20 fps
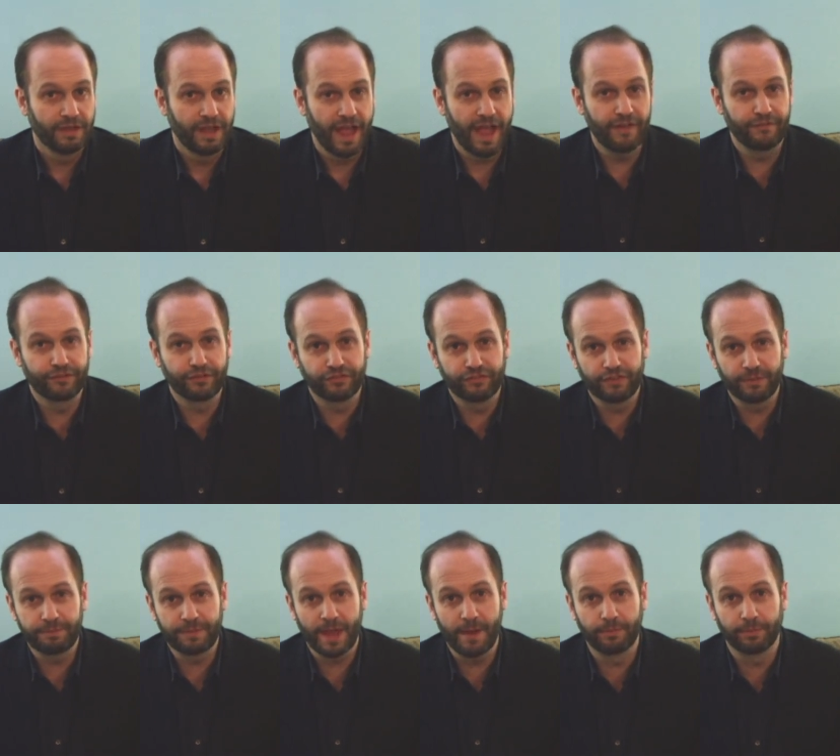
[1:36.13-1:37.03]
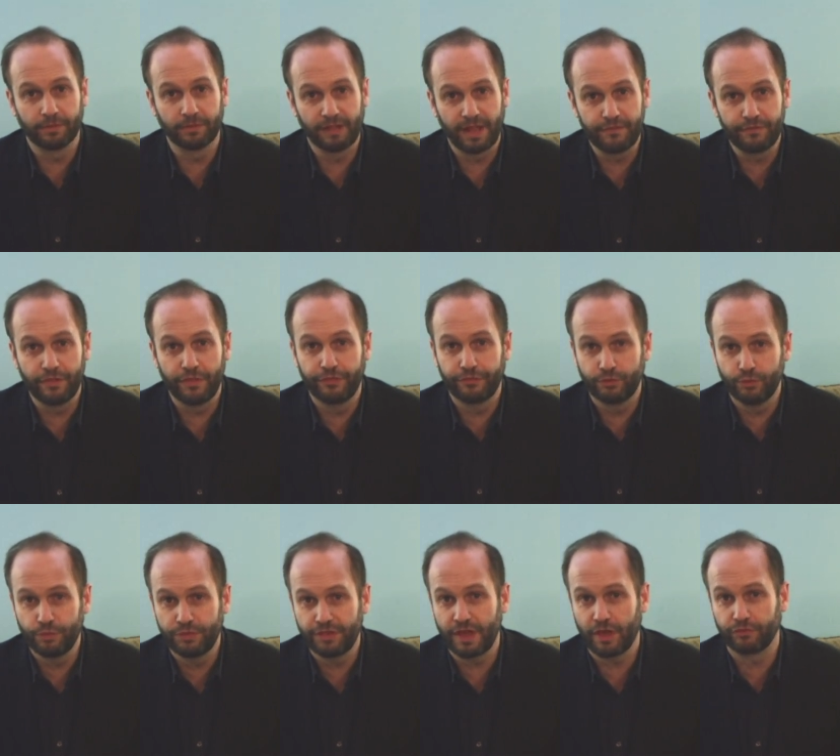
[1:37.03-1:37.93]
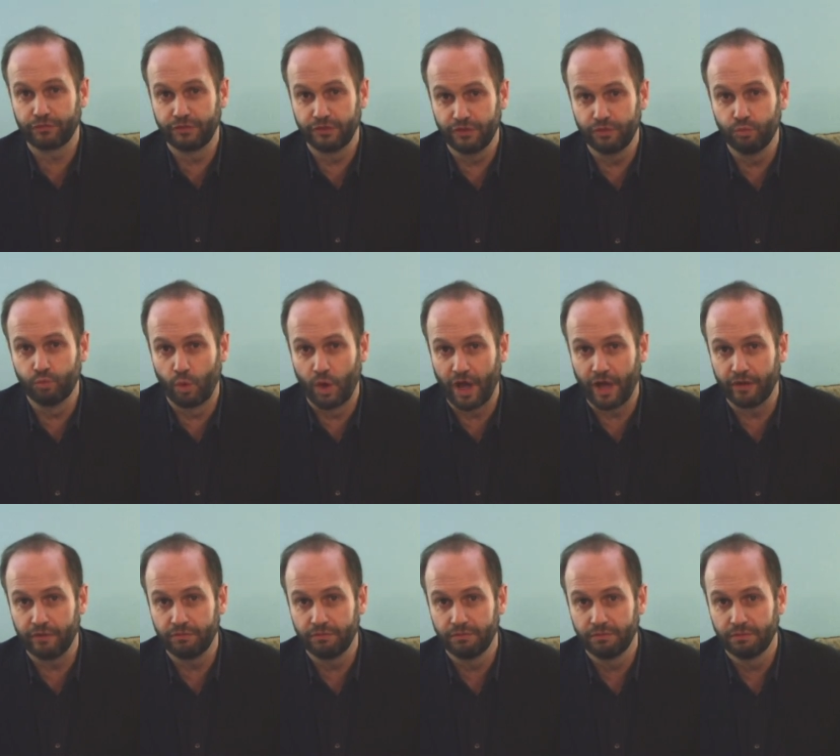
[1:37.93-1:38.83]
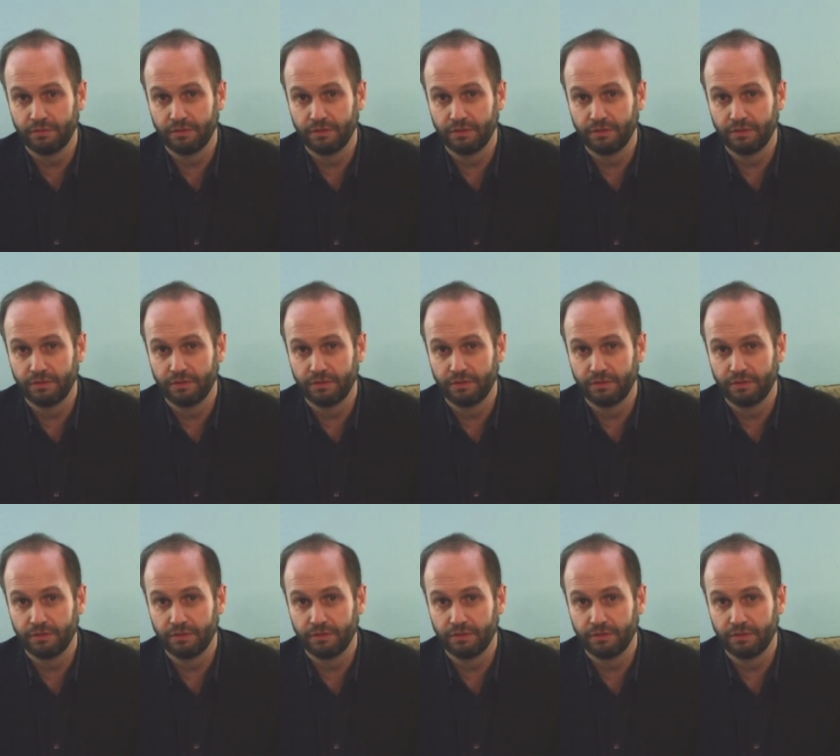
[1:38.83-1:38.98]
After September 11th, 2001,